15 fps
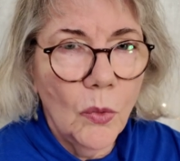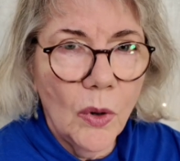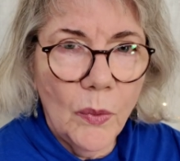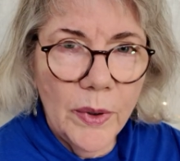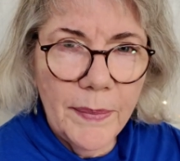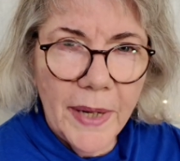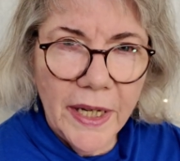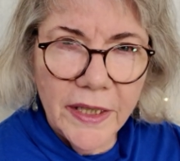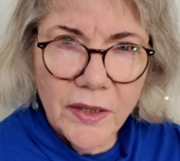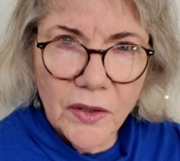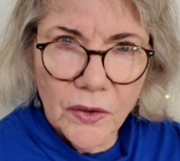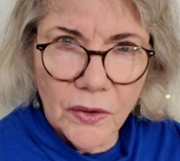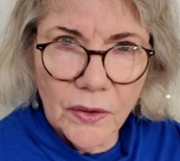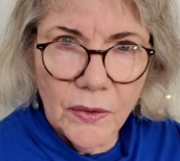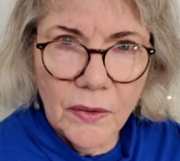what we might
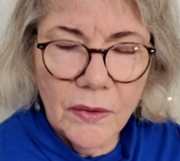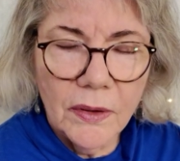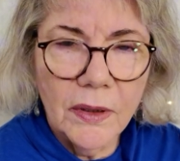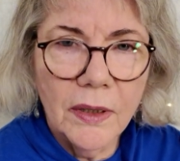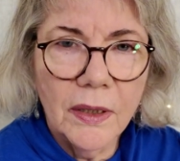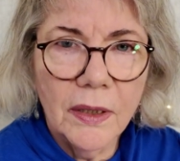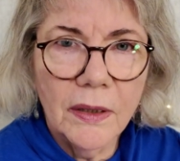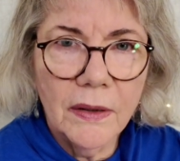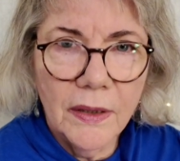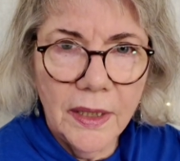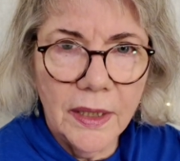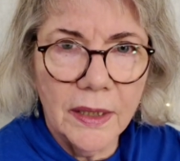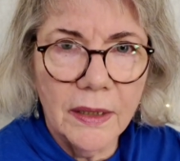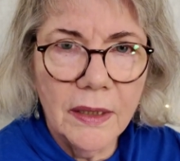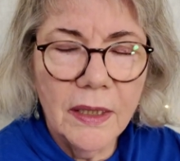do
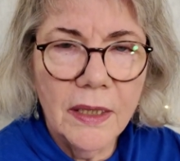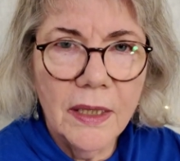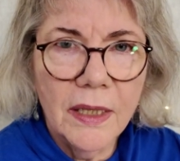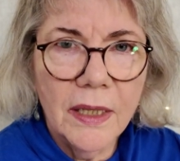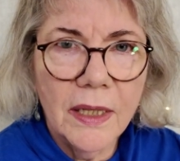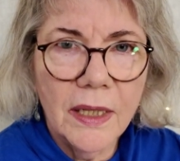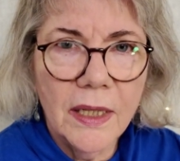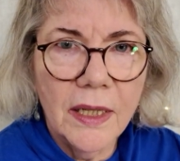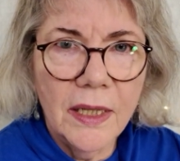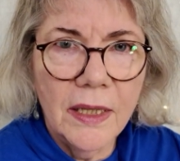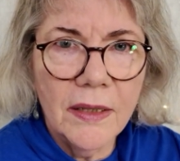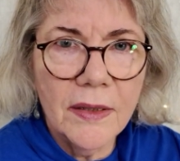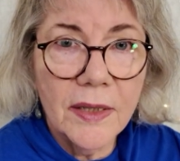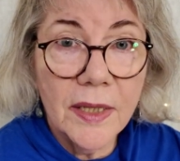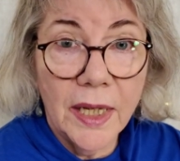then
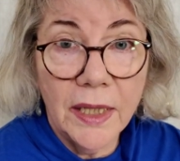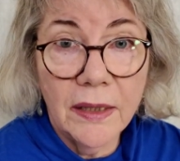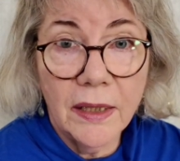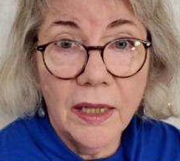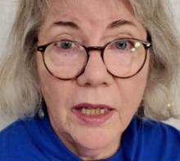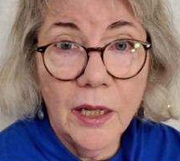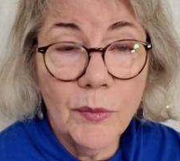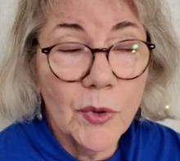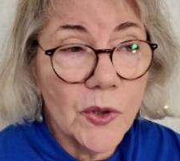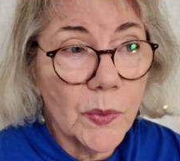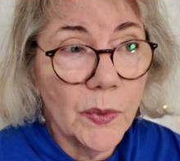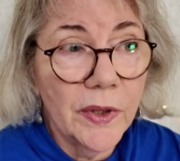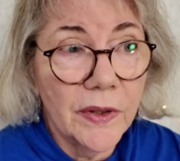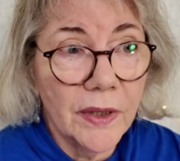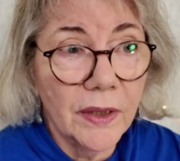is take the
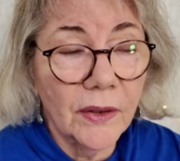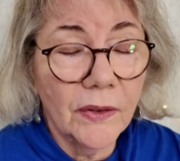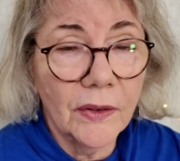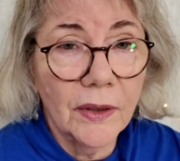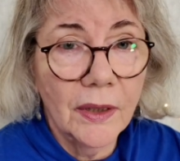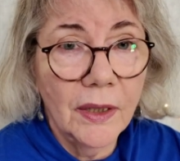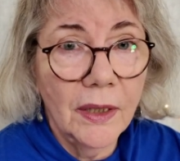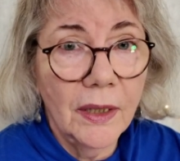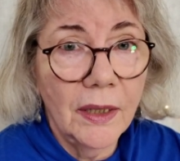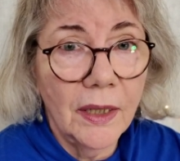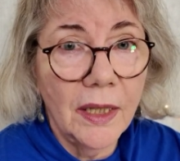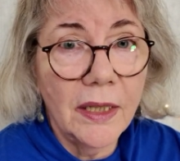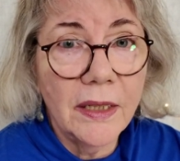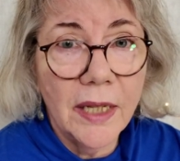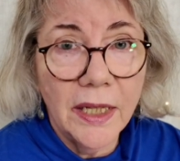cameras with us
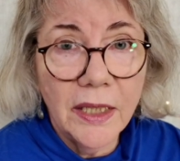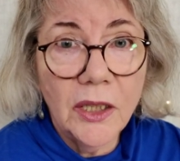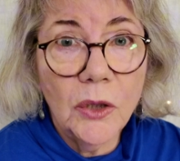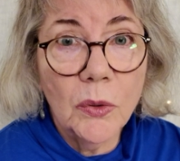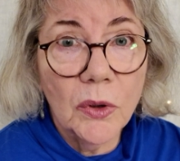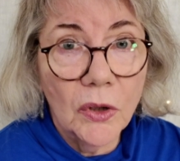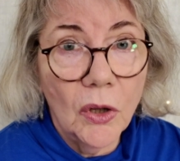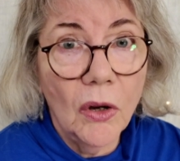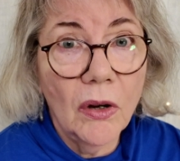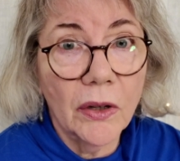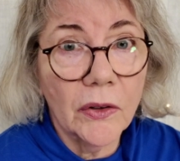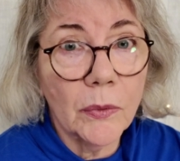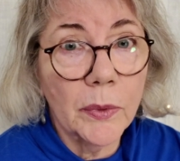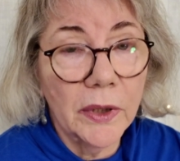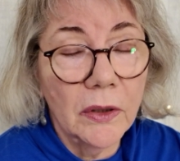and take you along
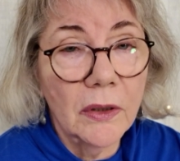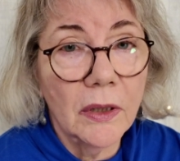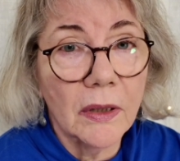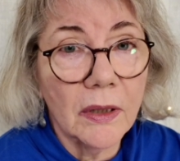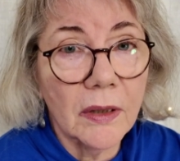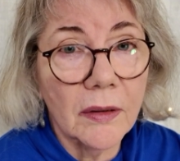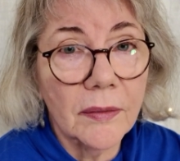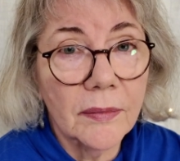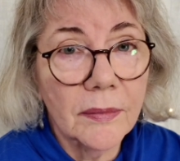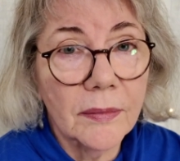as we look.